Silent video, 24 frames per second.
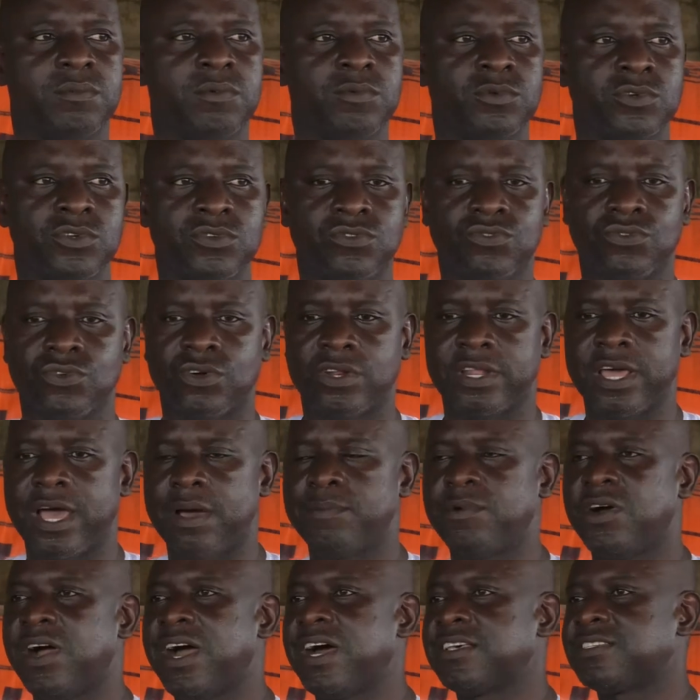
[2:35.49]
Mamoru
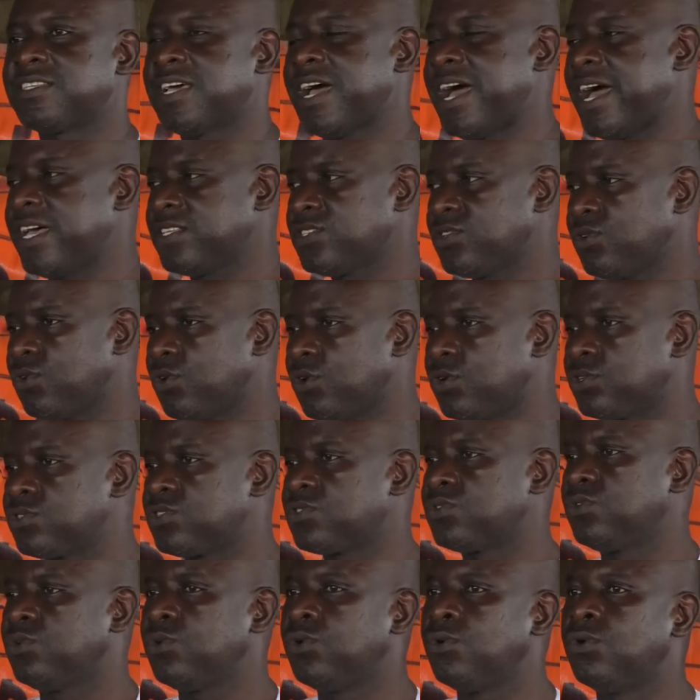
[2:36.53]
Trodabo, has asked us
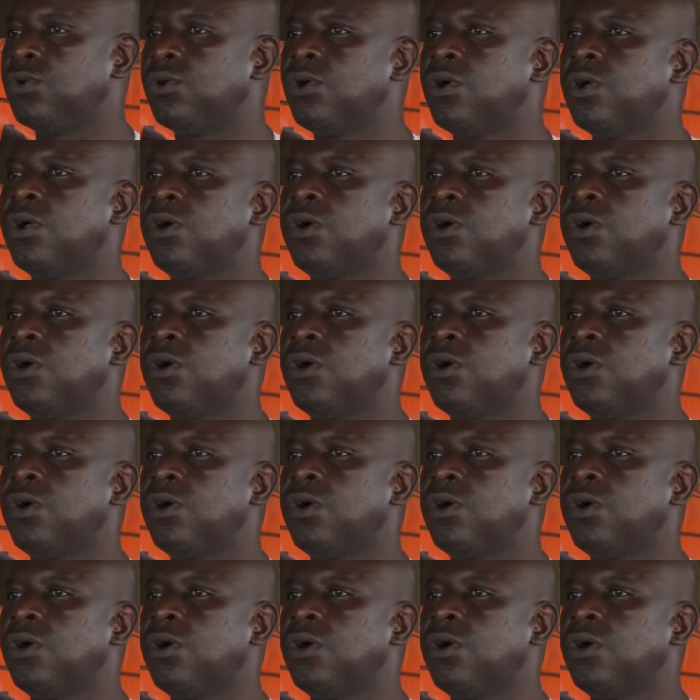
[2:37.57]
to